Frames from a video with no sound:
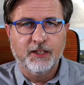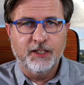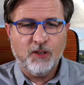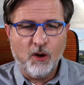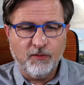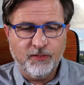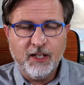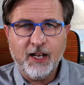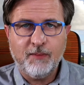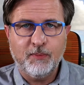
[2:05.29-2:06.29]
This
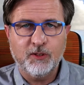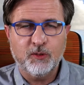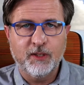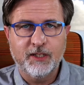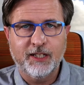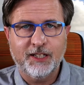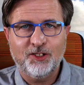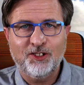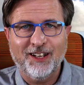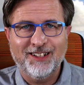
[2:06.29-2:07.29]
often happens when
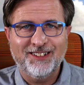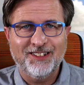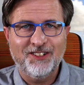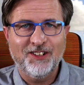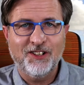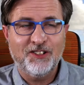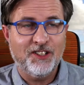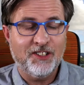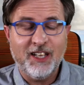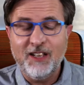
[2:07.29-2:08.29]
things change in churches.